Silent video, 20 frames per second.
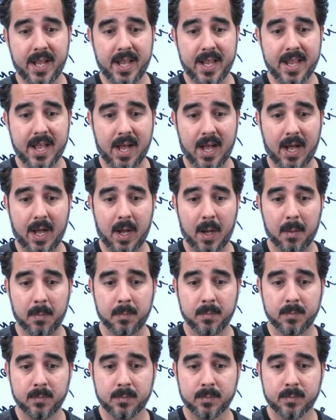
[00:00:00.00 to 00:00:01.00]

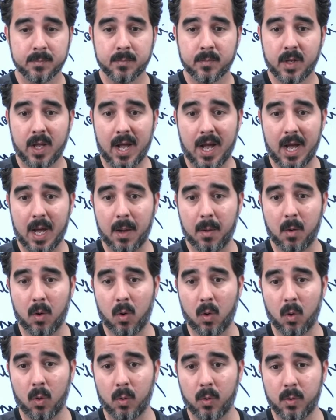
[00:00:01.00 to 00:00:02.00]
a,
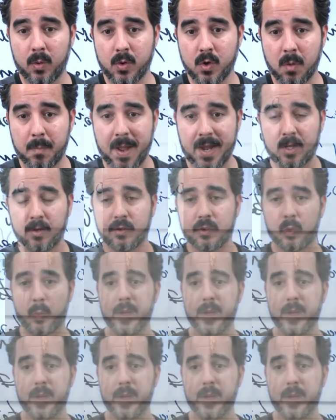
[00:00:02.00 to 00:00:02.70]
or you're back on